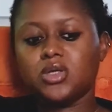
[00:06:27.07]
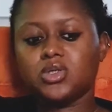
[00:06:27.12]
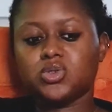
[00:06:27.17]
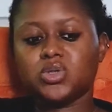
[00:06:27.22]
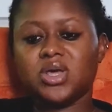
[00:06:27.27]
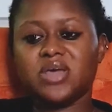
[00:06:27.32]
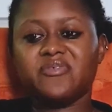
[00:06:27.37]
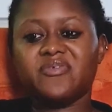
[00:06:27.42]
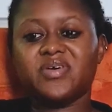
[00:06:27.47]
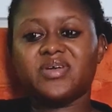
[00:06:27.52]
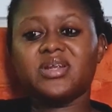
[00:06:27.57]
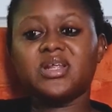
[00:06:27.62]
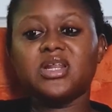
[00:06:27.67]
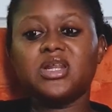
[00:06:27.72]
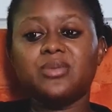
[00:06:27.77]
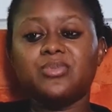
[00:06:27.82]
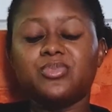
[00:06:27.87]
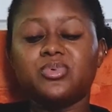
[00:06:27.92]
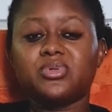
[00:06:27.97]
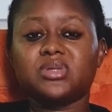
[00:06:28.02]
So I
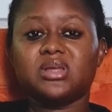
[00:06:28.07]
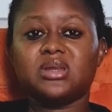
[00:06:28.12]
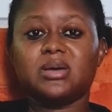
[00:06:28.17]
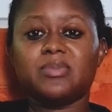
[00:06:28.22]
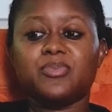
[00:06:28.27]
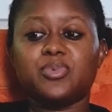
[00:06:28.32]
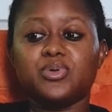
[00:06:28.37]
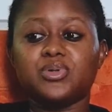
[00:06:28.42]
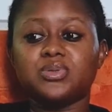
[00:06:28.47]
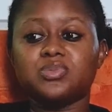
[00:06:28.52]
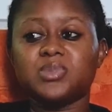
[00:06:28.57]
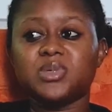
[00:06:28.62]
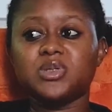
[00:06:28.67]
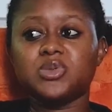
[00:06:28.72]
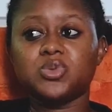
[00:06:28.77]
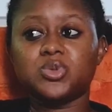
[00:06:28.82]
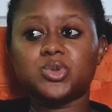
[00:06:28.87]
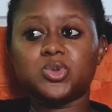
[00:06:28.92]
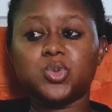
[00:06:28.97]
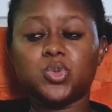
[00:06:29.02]
finally booked an
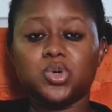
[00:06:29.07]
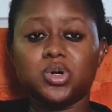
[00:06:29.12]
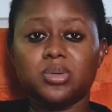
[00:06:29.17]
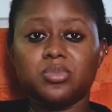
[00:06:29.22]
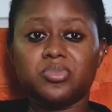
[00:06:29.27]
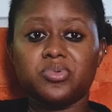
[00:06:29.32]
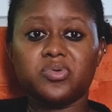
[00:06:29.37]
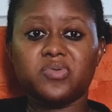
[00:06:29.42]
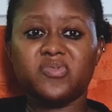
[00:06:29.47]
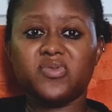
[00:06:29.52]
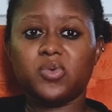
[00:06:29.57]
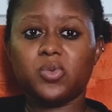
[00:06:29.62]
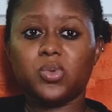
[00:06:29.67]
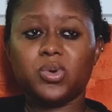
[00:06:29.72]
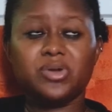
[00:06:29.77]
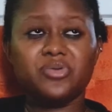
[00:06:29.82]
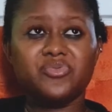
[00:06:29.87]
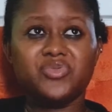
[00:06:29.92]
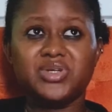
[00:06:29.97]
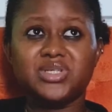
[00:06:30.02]
appointment with one, but for
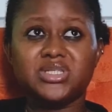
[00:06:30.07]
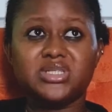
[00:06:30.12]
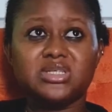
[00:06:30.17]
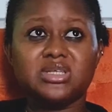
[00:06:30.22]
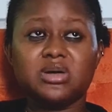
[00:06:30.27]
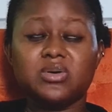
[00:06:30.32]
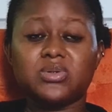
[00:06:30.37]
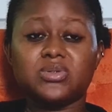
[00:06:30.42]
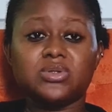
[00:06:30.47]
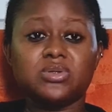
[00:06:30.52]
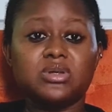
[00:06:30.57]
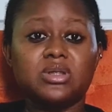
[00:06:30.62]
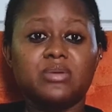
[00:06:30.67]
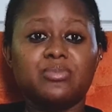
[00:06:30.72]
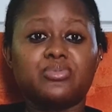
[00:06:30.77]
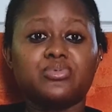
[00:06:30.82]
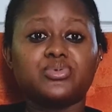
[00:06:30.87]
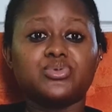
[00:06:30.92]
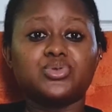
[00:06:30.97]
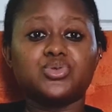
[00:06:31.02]
one reason I was
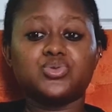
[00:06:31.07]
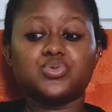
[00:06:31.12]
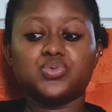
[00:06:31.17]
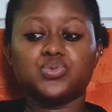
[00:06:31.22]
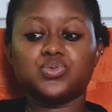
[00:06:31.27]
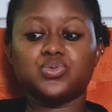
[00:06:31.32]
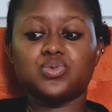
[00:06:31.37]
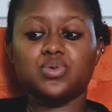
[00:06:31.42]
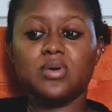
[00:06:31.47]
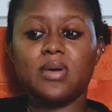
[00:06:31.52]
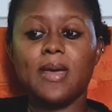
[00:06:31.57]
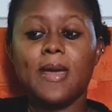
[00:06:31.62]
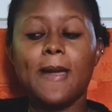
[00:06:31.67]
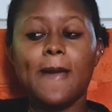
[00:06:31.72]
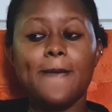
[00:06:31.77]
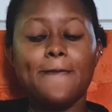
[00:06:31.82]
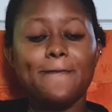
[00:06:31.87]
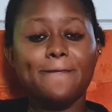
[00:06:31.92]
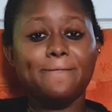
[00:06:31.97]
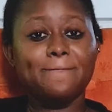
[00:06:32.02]
unable
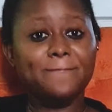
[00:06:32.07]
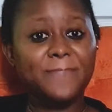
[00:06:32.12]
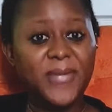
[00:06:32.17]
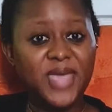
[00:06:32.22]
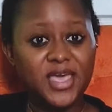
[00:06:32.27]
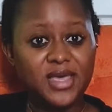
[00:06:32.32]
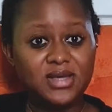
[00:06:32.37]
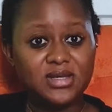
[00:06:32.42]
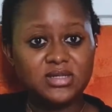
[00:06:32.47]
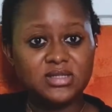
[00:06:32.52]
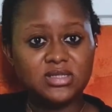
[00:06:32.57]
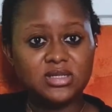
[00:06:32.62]
to make